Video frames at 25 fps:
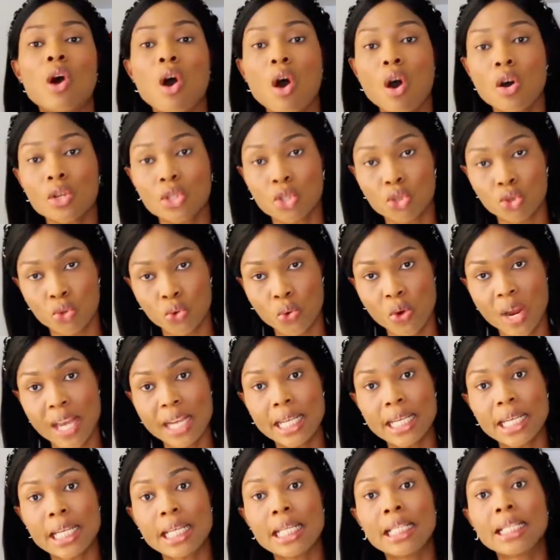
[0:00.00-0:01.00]
all
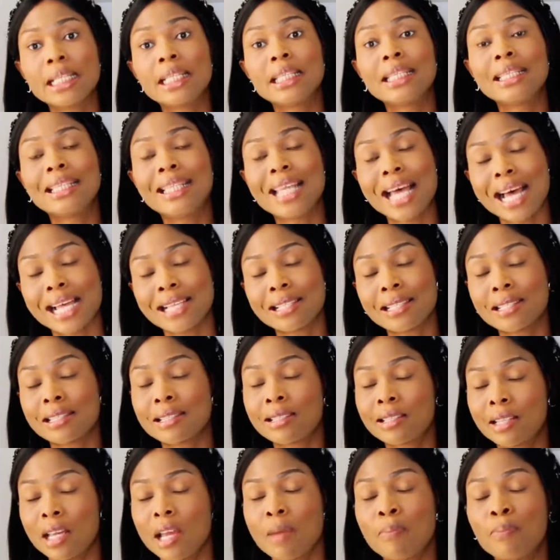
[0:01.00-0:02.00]
trending dance
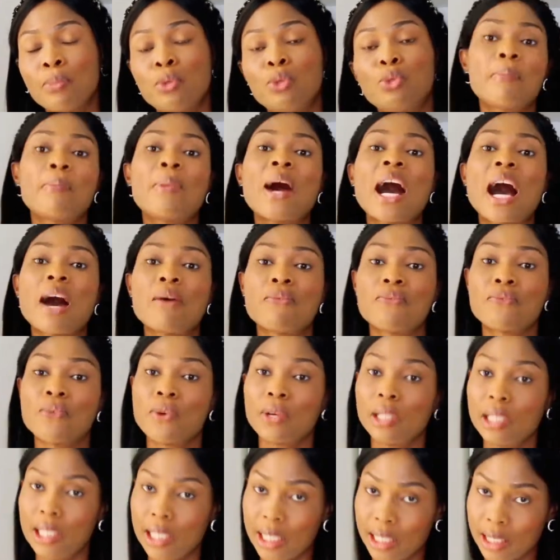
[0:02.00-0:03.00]
steps are
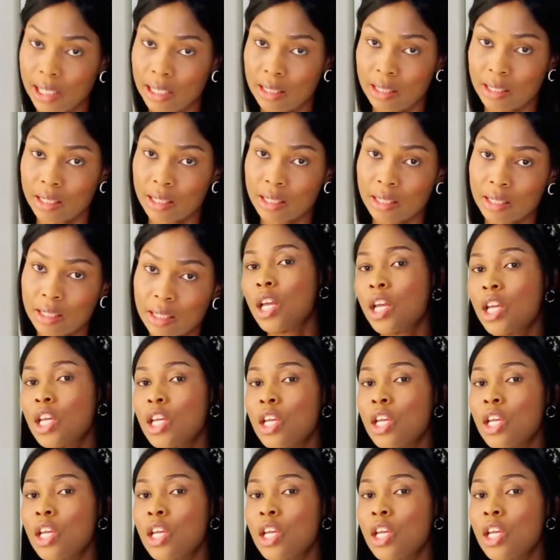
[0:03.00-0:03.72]
for ladies.